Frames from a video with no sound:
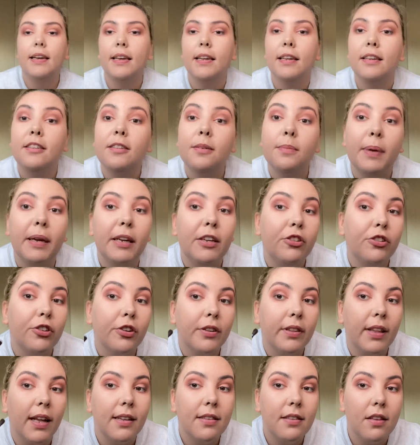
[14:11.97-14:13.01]
To make sure
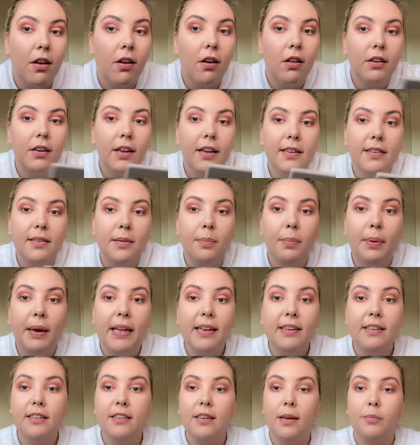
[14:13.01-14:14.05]
that's all nice and
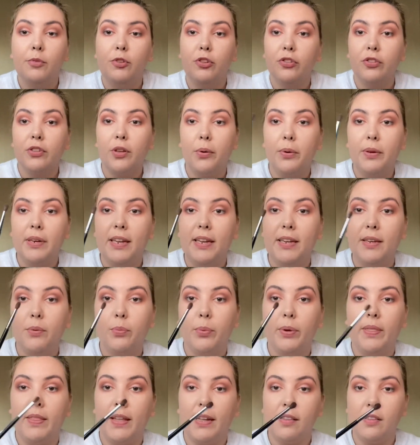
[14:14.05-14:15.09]
blended, I'm just going in
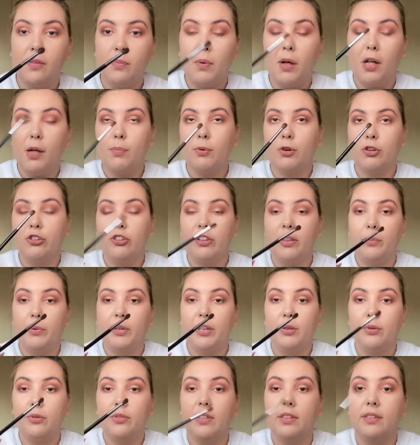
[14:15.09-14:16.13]
with that small brush that we
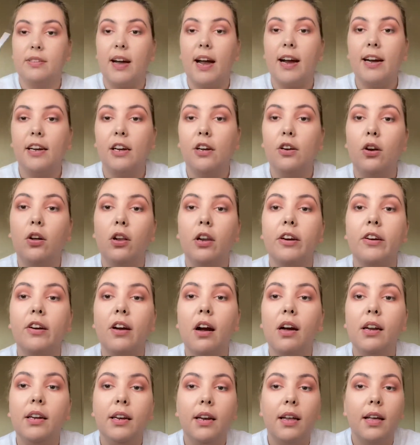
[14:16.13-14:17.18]
used the dark colour
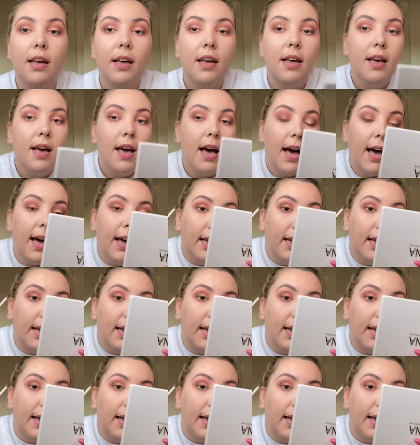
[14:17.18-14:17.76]
on and